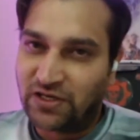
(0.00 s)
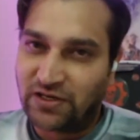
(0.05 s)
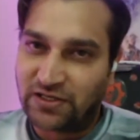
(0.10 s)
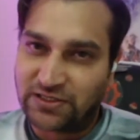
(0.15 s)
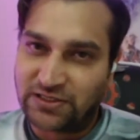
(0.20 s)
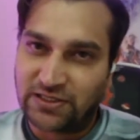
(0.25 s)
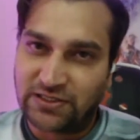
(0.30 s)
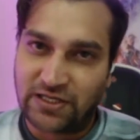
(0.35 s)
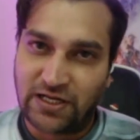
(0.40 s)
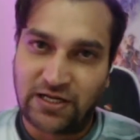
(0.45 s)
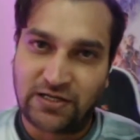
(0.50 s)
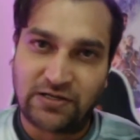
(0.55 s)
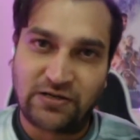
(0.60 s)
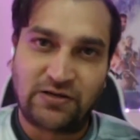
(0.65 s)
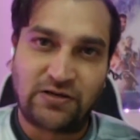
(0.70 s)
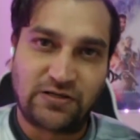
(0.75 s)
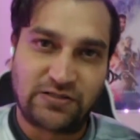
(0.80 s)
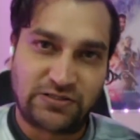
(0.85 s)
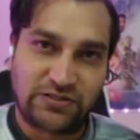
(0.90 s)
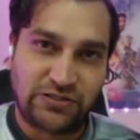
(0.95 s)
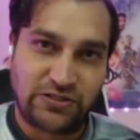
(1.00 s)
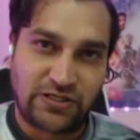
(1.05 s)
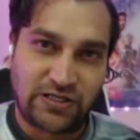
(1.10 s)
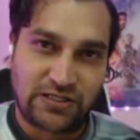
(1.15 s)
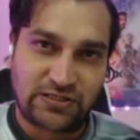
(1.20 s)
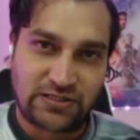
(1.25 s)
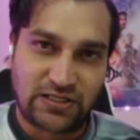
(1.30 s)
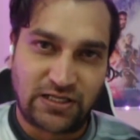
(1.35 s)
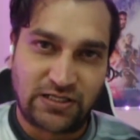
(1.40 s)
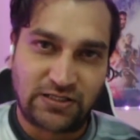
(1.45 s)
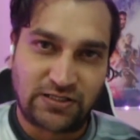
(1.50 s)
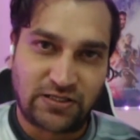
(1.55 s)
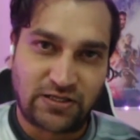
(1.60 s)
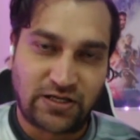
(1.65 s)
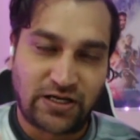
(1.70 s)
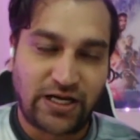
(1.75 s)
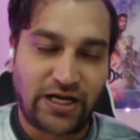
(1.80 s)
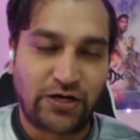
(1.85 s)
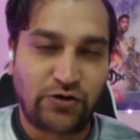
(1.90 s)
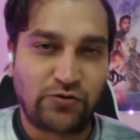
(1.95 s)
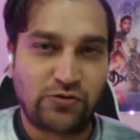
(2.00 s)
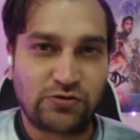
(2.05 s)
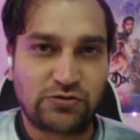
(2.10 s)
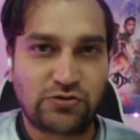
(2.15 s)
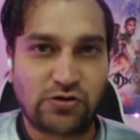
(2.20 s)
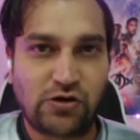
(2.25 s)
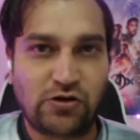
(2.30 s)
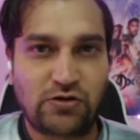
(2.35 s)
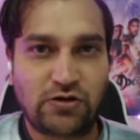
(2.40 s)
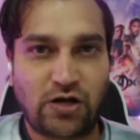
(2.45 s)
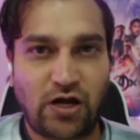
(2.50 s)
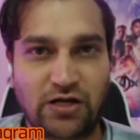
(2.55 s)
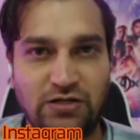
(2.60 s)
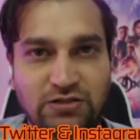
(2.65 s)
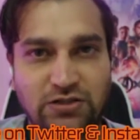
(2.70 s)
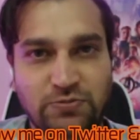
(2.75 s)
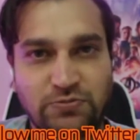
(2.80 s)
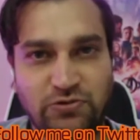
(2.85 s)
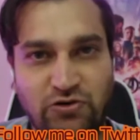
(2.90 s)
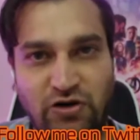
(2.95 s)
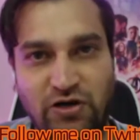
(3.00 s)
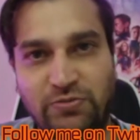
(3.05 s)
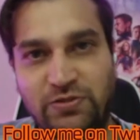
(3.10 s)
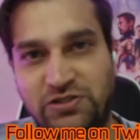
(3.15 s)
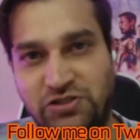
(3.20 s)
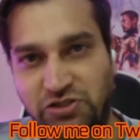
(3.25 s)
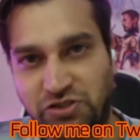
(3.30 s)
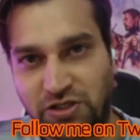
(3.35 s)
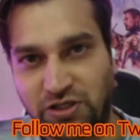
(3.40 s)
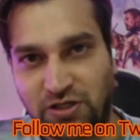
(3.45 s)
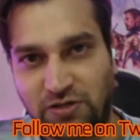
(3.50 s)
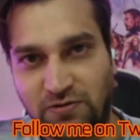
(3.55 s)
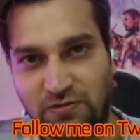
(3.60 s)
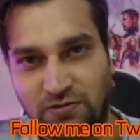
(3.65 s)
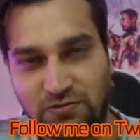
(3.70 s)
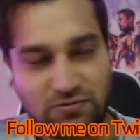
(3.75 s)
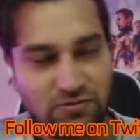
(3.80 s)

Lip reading: Until then, I'll see you guys later. And also, like, subscribe, and share.